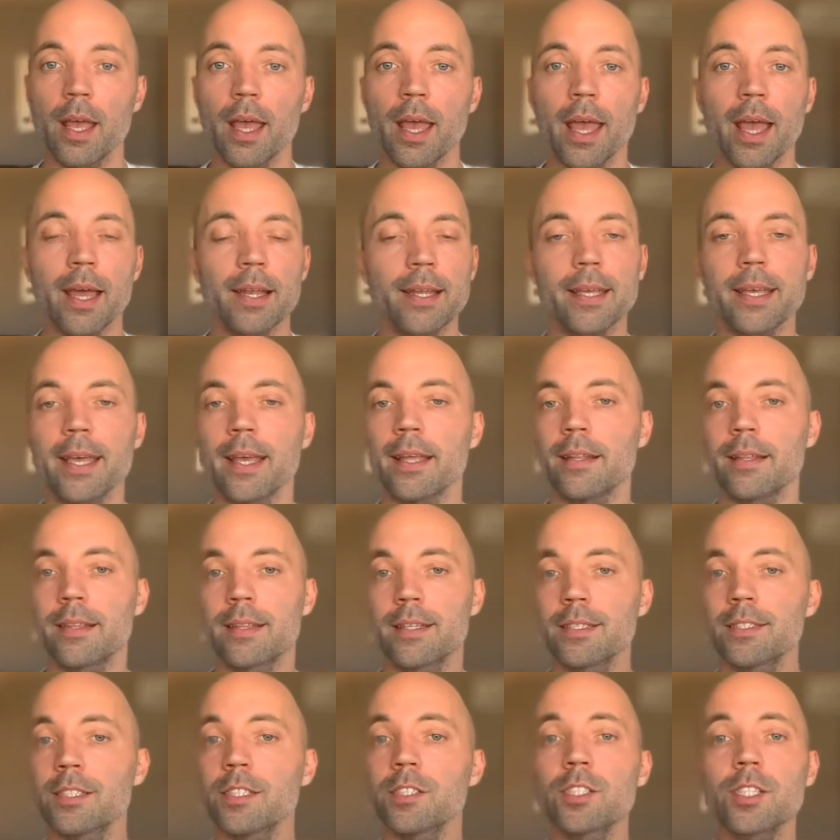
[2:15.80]
And again,
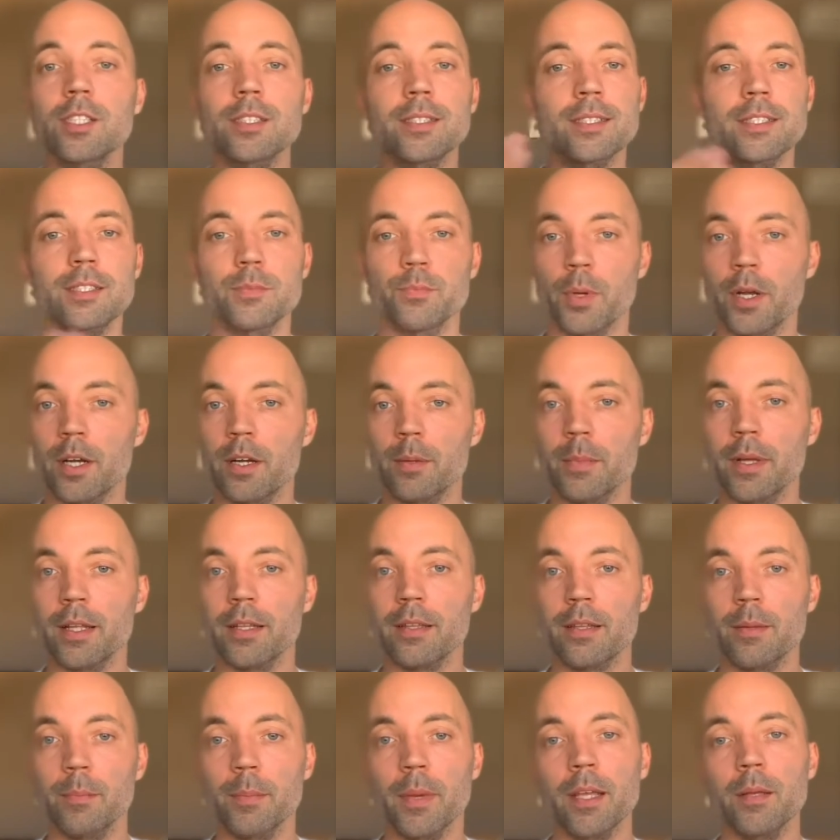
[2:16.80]
this is just
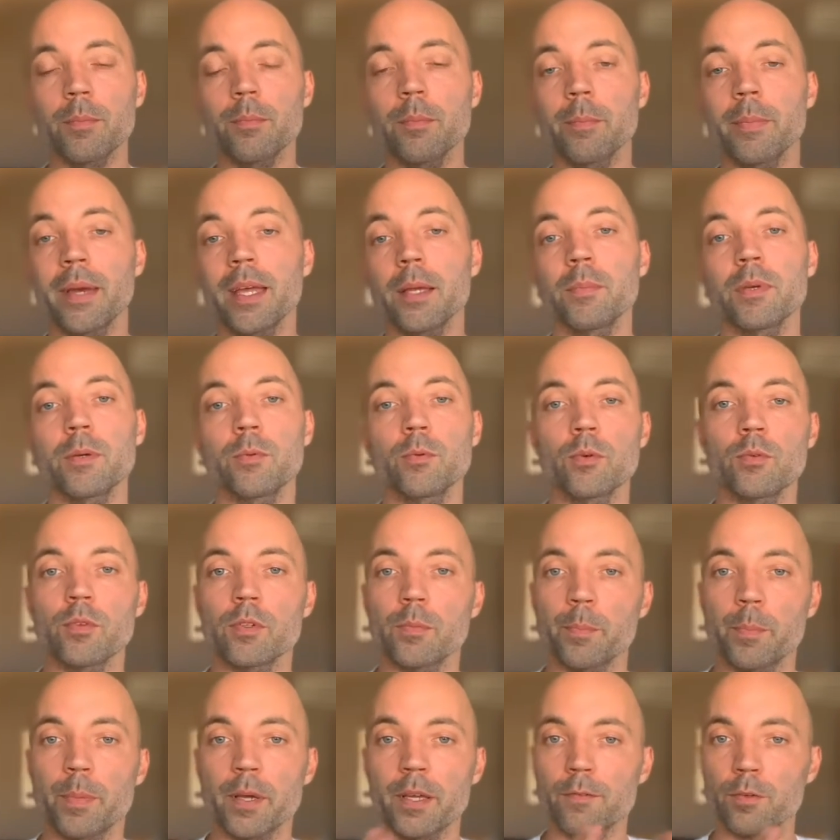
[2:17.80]
experiment. Maybe we
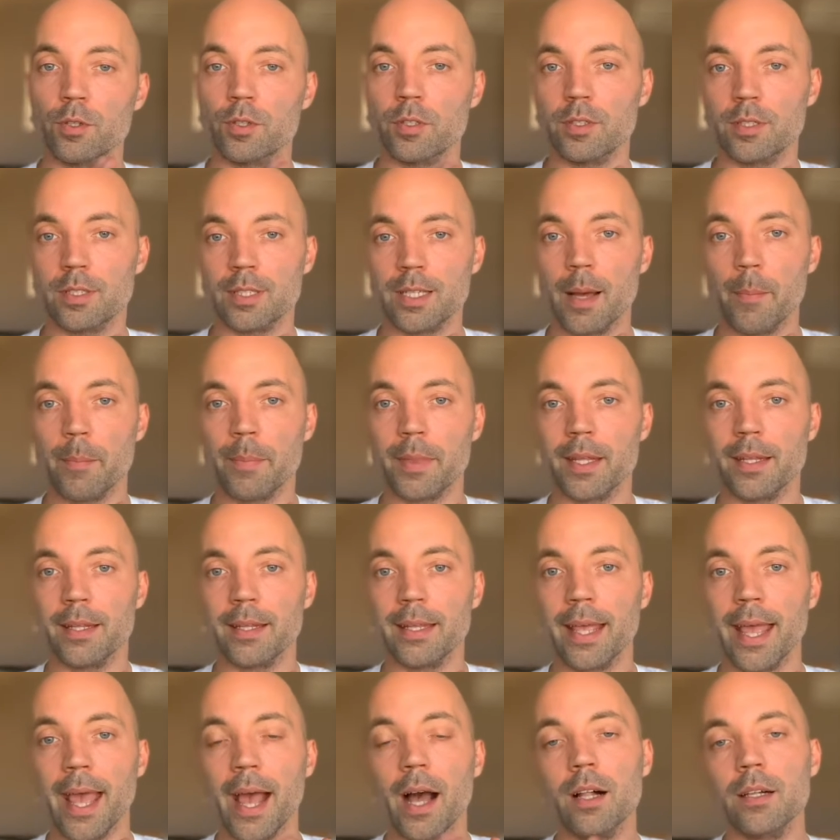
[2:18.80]
will pivot to something
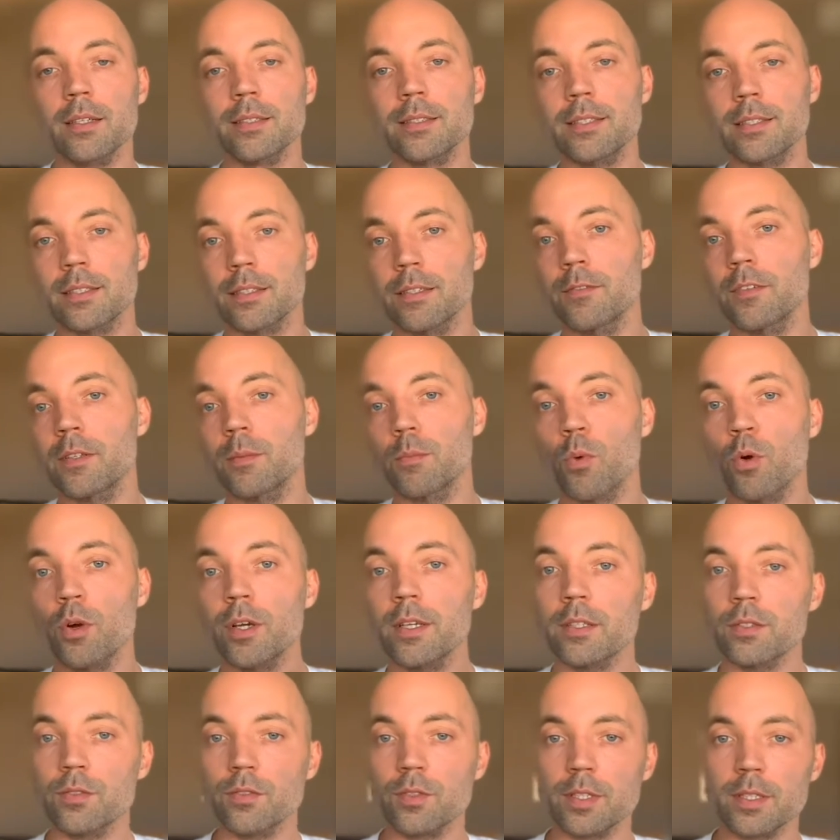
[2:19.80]
else even more
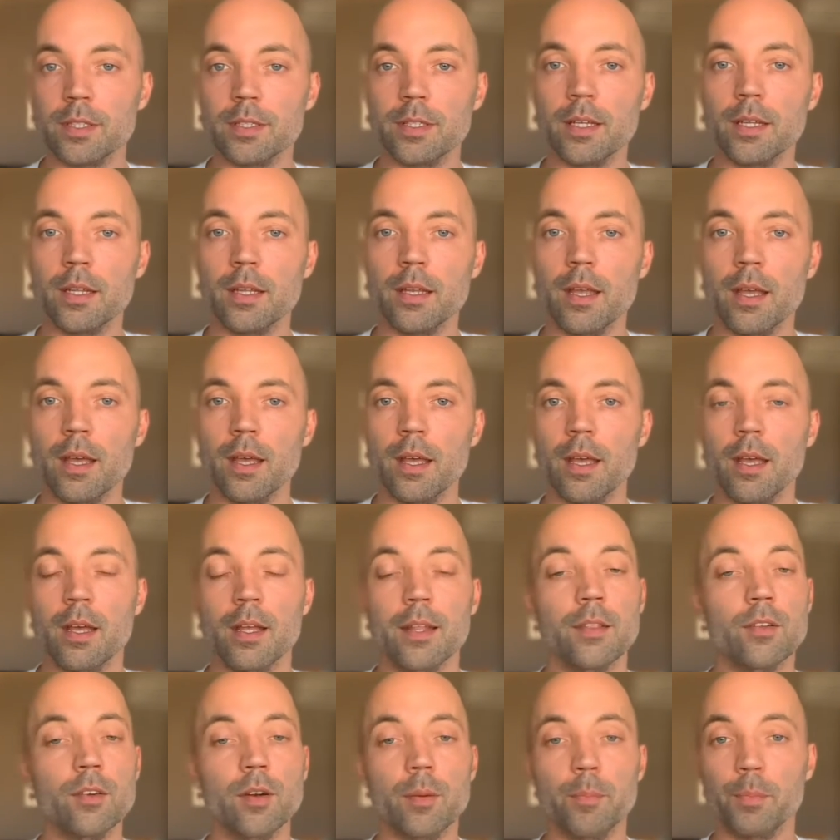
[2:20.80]
interesting.
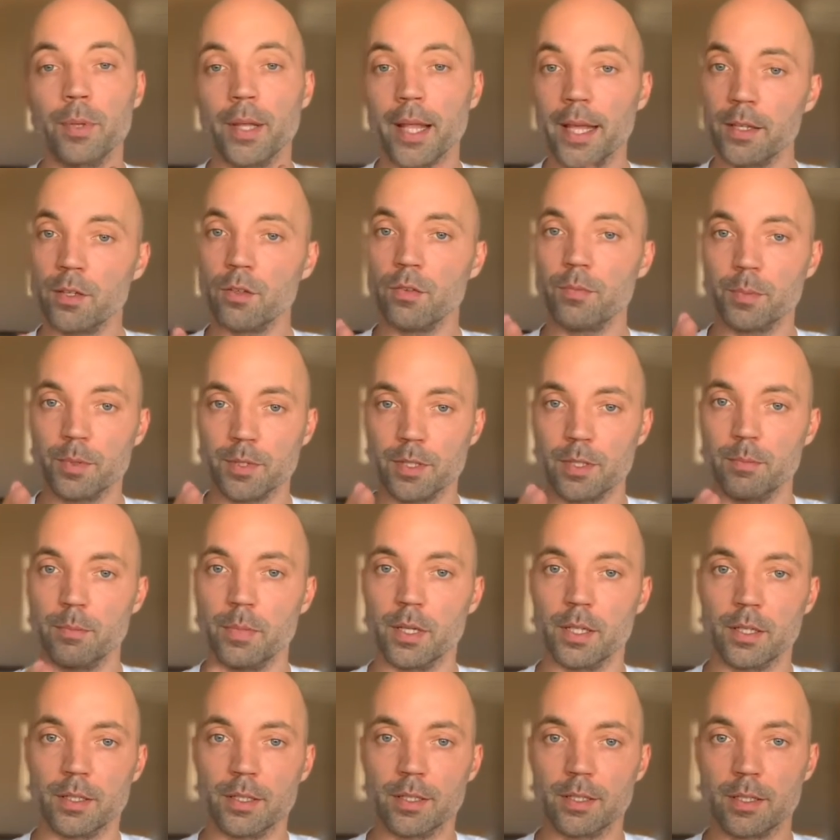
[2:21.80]
There are plenty of
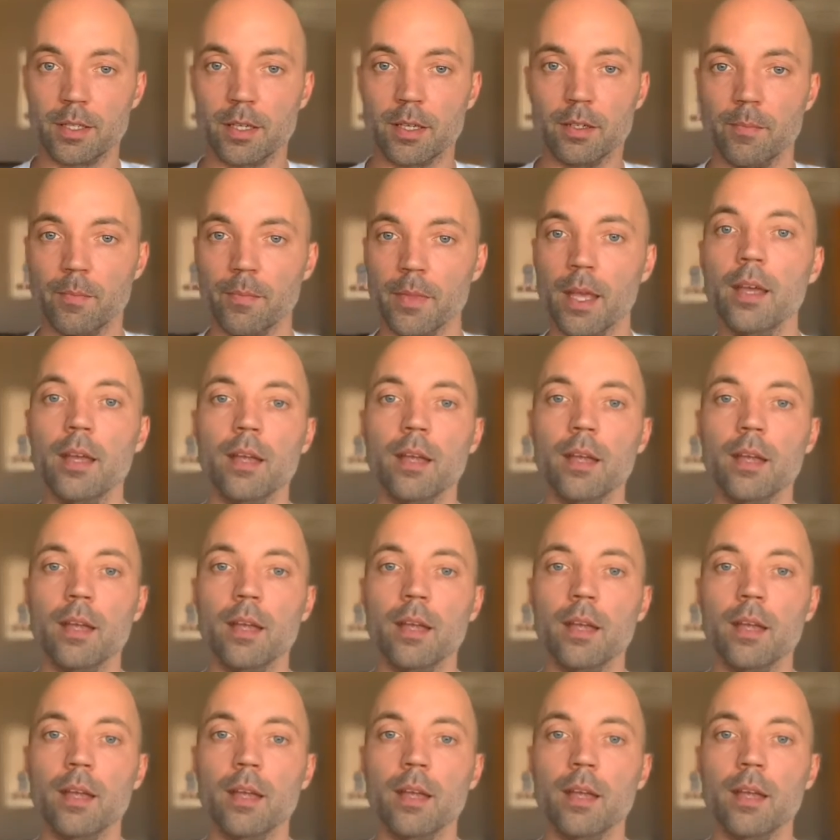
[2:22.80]
possibilities here.